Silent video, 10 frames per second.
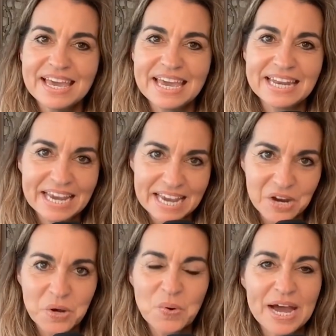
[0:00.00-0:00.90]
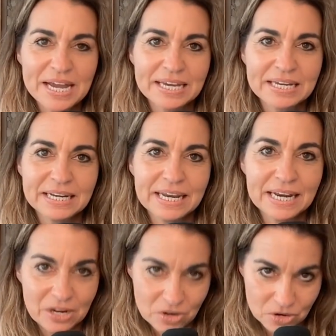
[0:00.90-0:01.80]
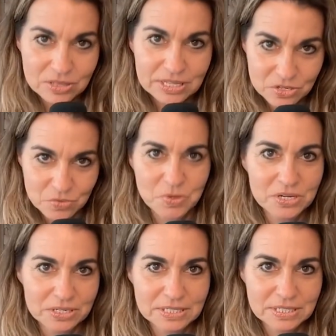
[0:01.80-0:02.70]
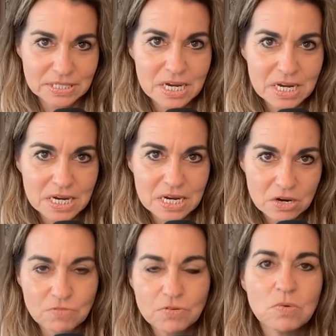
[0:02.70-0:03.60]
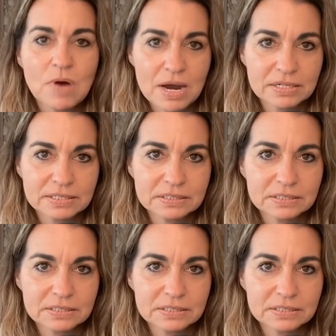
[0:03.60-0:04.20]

And I got quiet and I heard these words, go for a walk.